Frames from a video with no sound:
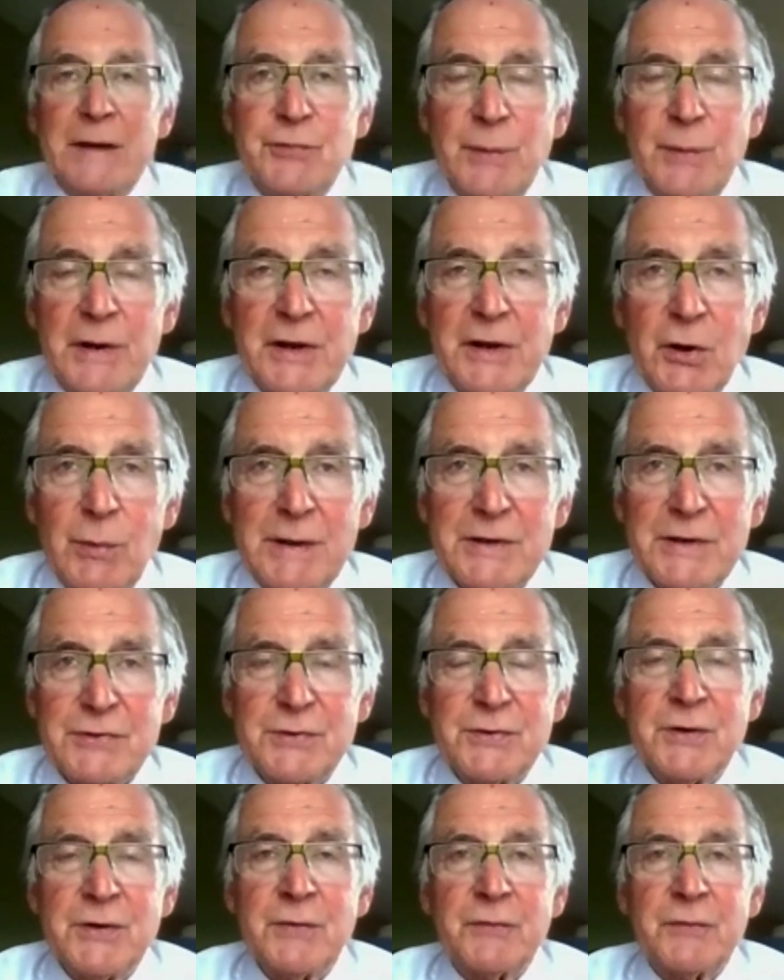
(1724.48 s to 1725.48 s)
really a
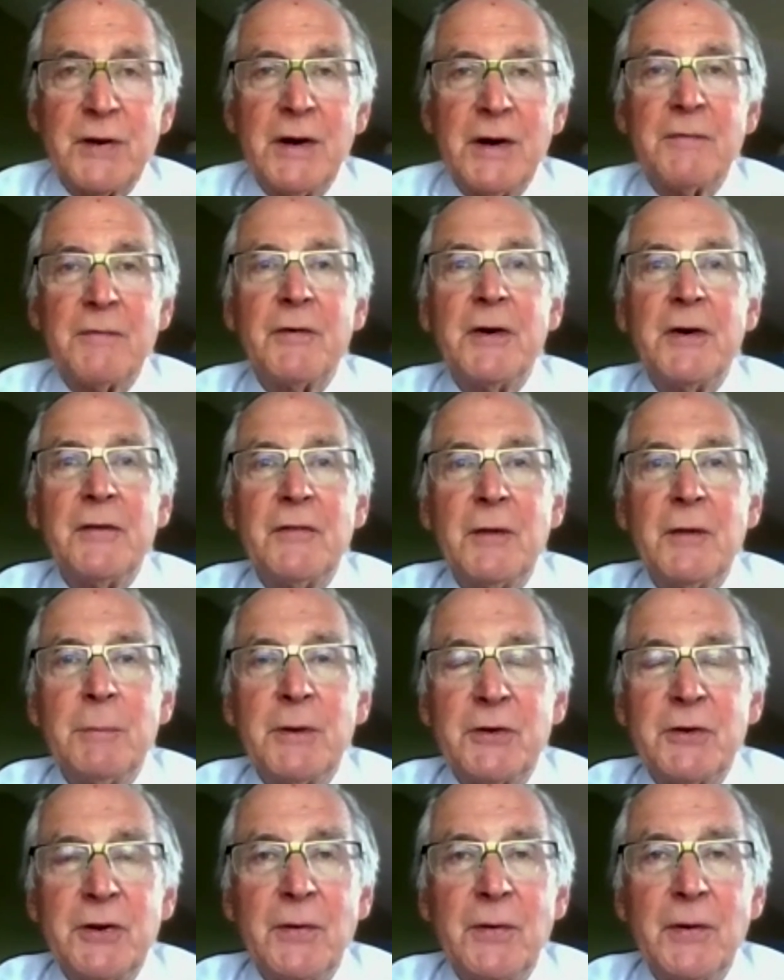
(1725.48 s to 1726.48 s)
question of covering the
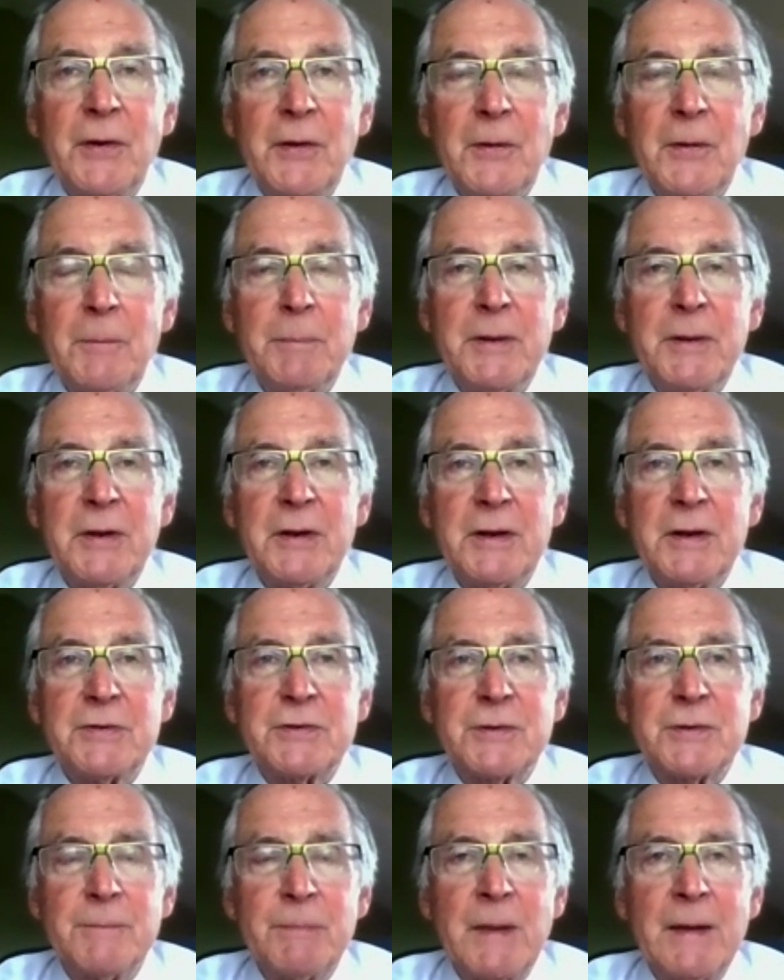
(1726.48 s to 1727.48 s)
material,
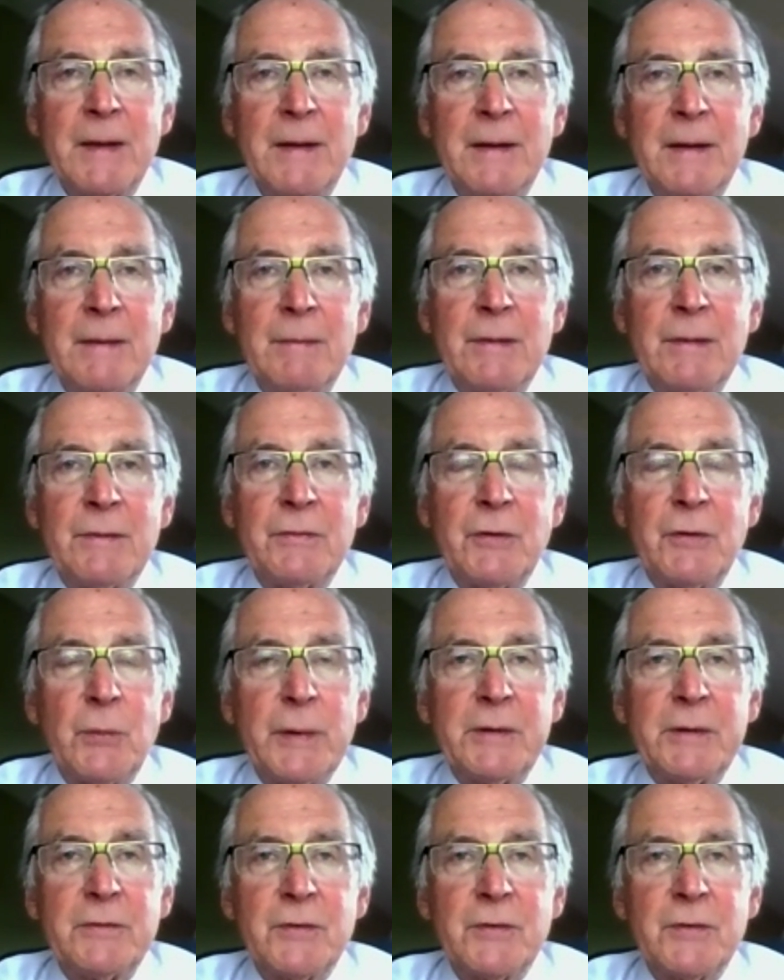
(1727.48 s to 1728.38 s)
because the written